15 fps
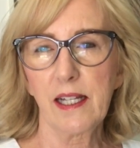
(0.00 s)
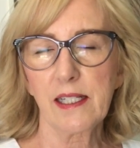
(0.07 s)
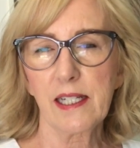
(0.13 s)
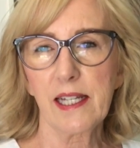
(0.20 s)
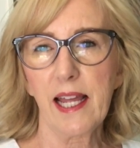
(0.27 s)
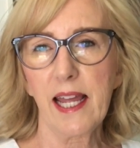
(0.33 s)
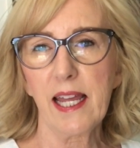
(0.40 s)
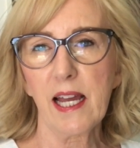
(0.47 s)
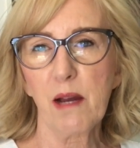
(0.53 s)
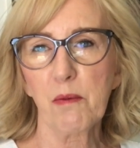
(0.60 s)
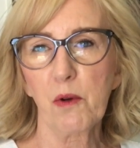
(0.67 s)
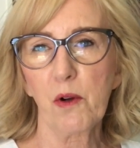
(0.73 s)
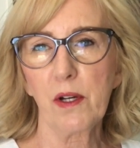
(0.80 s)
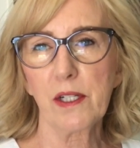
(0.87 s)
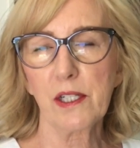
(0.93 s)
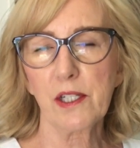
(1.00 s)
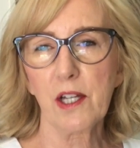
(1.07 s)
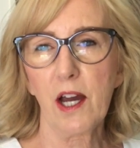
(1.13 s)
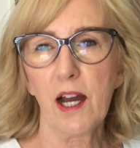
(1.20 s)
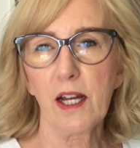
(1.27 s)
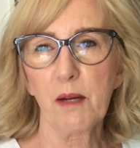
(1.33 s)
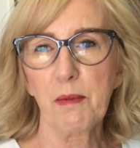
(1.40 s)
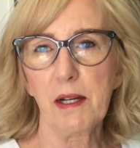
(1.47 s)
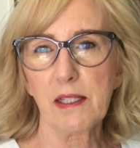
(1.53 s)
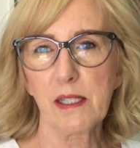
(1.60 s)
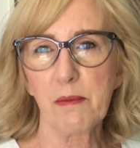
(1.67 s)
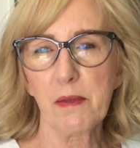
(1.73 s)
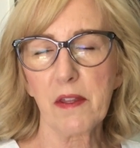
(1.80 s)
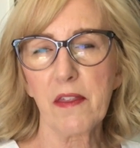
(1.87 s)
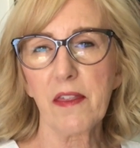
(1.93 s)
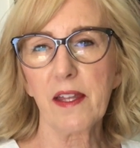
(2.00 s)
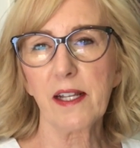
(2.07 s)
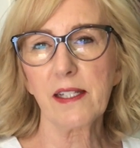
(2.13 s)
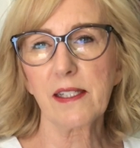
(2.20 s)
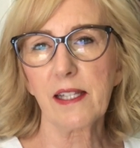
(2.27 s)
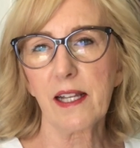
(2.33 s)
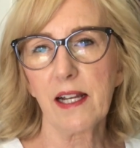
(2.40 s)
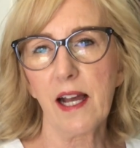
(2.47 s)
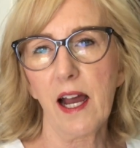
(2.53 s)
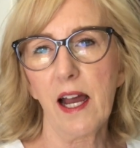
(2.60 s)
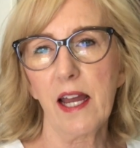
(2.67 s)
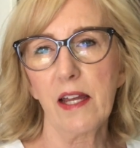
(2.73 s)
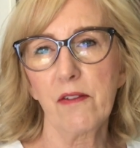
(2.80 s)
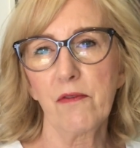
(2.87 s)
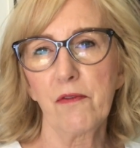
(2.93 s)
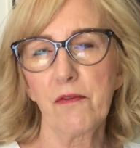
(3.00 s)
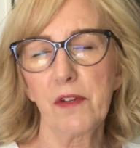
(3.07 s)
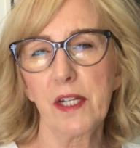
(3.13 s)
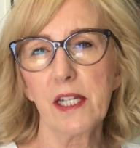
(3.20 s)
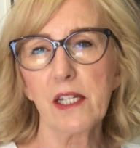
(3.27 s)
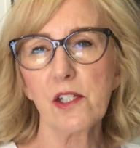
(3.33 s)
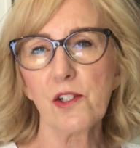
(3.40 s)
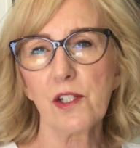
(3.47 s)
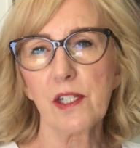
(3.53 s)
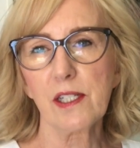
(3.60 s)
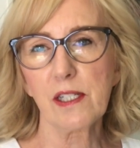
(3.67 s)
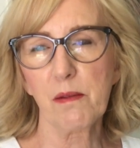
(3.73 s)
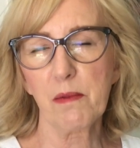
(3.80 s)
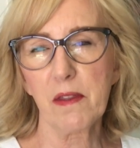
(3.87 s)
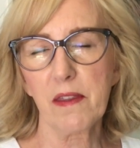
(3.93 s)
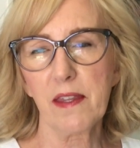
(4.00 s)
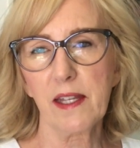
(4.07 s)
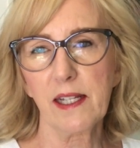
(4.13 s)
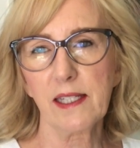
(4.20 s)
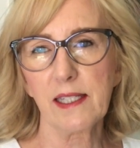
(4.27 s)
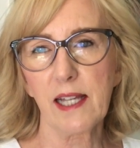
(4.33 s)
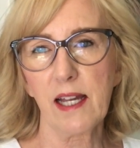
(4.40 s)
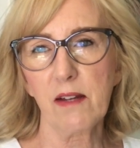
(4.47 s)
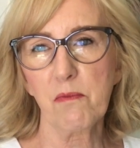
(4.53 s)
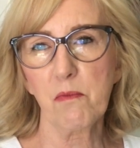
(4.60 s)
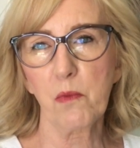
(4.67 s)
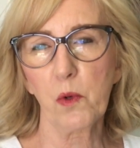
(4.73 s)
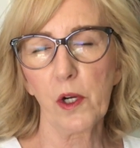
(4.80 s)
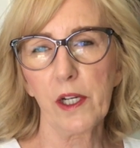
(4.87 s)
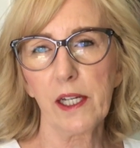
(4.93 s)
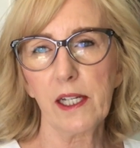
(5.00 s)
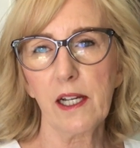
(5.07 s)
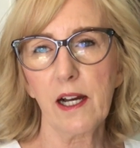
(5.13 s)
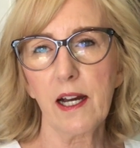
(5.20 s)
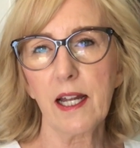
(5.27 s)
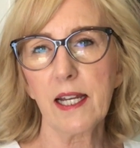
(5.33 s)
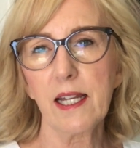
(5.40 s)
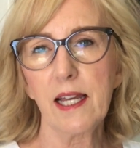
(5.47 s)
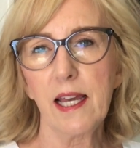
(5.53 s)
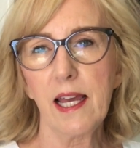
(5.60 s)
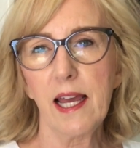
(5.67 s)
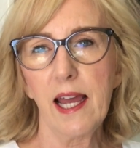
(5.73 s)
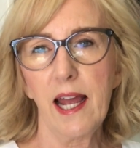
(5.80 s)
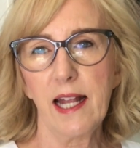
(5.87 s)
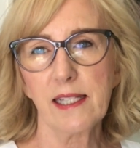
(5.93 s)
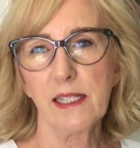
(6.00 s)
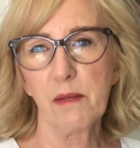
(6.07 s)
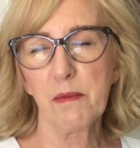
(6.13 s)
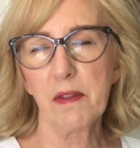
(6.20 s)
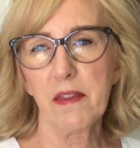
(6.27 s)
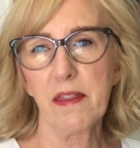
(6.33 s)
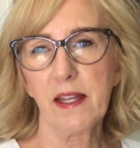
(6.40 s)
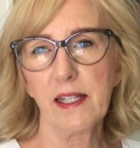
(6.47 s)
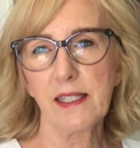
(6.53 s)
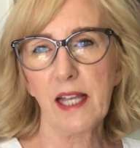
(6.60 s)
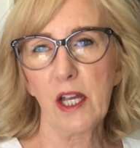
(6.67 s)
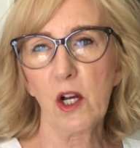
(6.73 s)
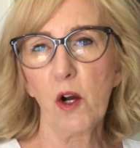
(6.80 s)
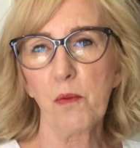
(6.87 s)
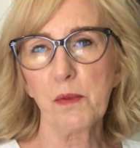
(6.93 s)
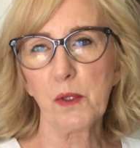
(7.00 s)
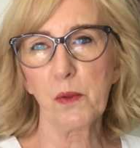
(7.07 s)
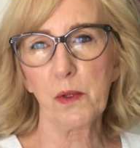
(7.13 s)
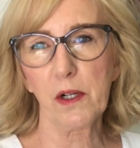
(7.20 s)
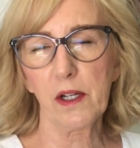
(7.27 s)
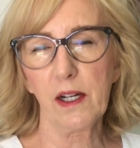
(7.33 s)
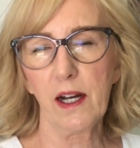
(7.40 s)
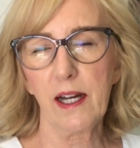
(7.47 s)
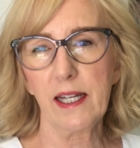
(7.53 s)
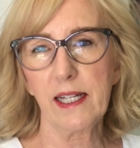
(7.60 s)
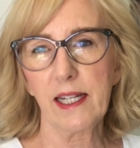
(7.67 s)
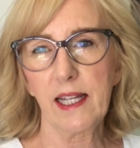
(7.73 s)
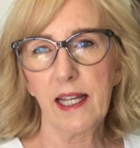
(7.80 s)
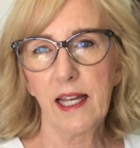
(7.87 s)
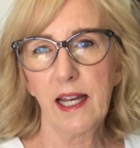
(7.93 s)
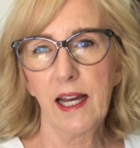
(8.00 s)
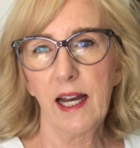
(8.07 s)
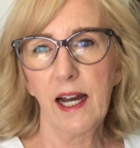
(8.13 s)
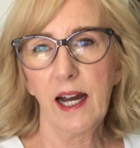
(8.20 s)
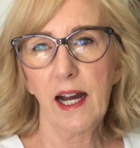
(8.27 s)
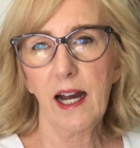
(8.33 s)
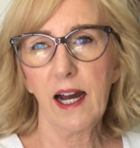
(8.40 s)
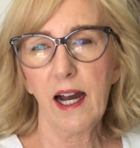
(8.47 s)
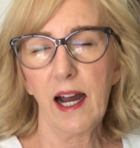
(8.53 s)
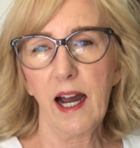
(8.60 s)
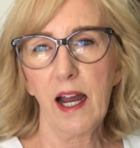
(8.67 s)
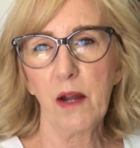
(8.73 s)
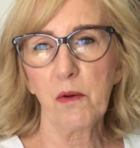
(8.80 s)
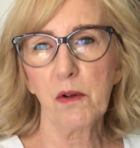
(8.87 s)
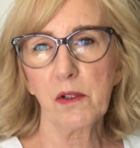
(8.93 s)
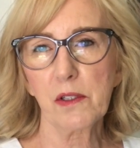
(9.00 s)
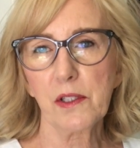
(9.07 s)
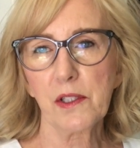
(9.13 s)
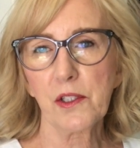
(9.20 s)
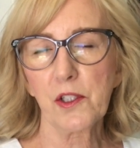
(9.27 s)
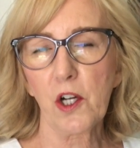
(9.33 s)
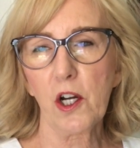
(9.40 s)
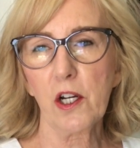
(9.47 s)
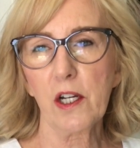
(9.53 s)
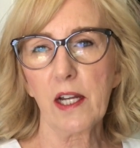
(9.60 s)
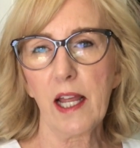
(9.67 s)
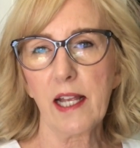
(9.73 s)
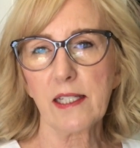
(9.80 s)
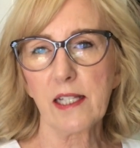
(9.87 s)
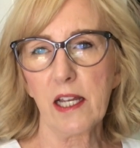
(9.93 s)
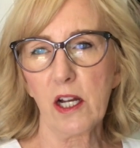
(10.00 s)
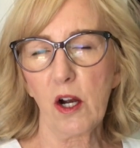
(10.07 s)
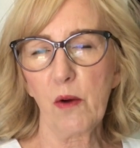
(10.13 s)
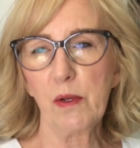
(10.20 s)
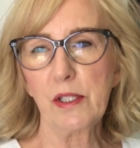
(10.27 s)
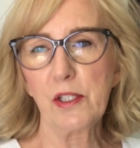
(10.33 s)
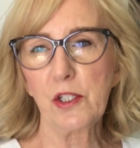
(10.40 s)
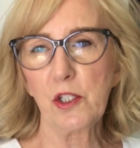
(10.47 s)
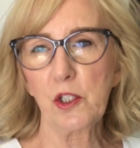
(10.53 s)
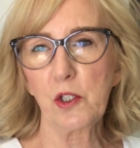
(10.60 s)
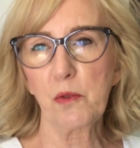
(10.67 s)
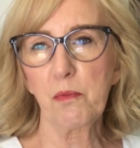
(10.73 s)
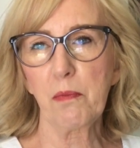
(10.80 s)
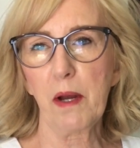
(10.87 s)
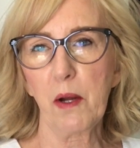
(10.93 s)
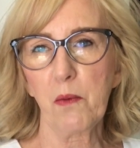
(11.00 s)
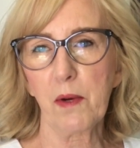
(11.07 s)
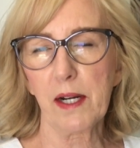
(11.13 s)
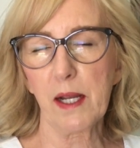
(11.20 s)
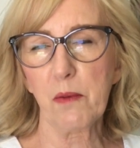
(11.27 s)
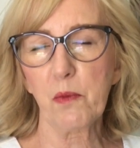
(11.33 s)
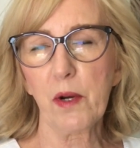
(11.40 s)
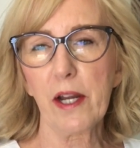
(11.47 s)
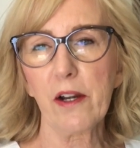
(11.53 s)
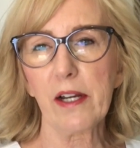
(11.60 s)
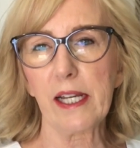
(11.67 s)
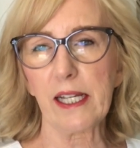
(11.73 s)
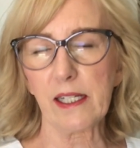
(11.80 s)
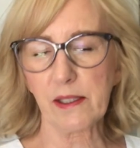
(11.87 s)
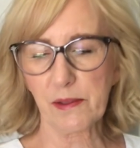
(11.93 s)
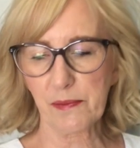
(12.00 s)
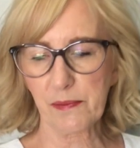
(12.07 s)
Today I'm going to talk about some of the things that I've finished, some of the things I'm working on, and some of the things I hope to work on. I will start, as I always do, by what I'm wearing.